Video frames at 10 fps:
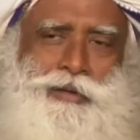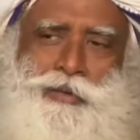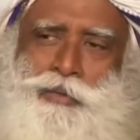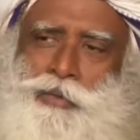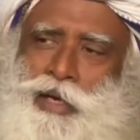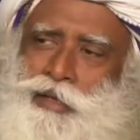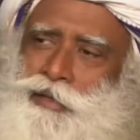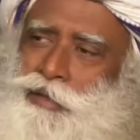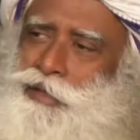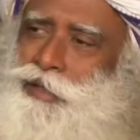
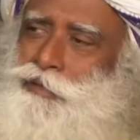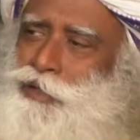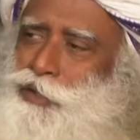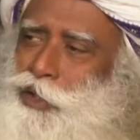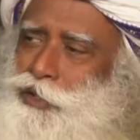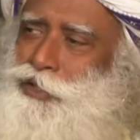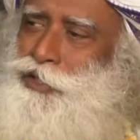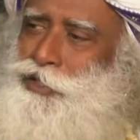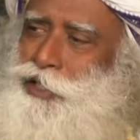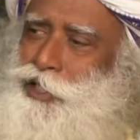Well, he was not
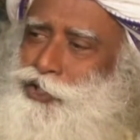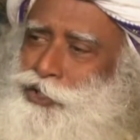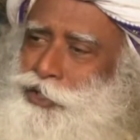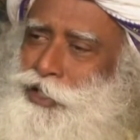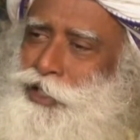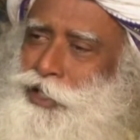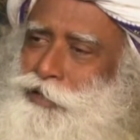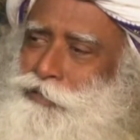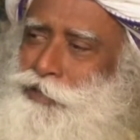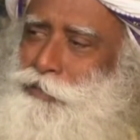just legendary, he
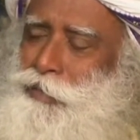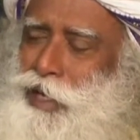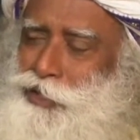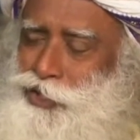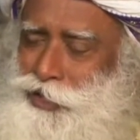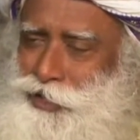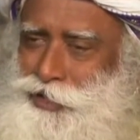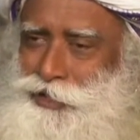was magic.